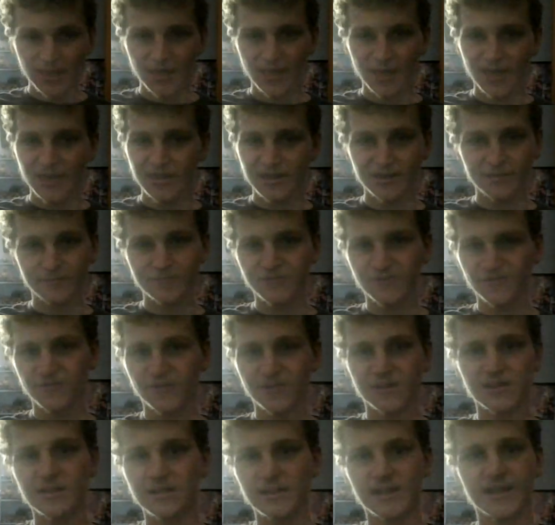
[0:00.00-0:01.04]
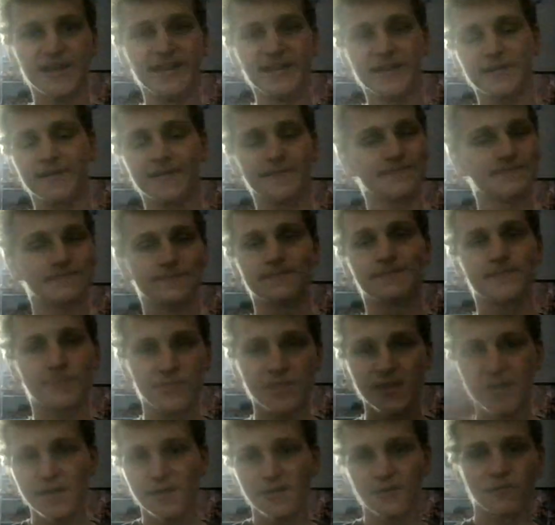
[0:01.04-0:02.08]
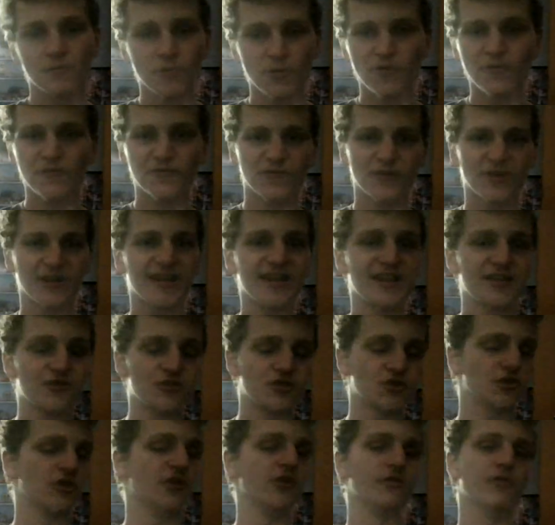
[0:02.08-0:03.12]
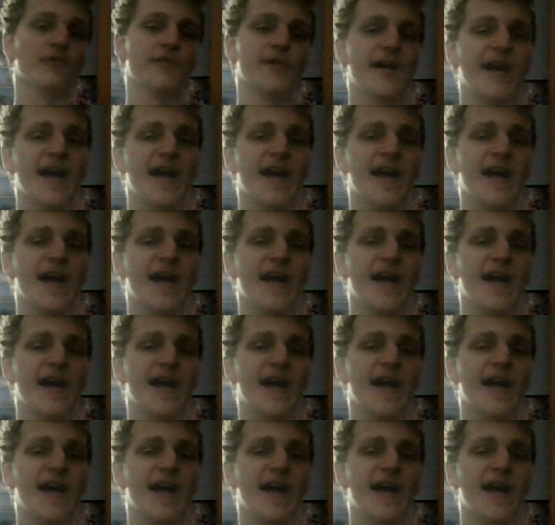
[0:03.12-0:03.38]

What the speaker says: and I'm just all like, well, forget you.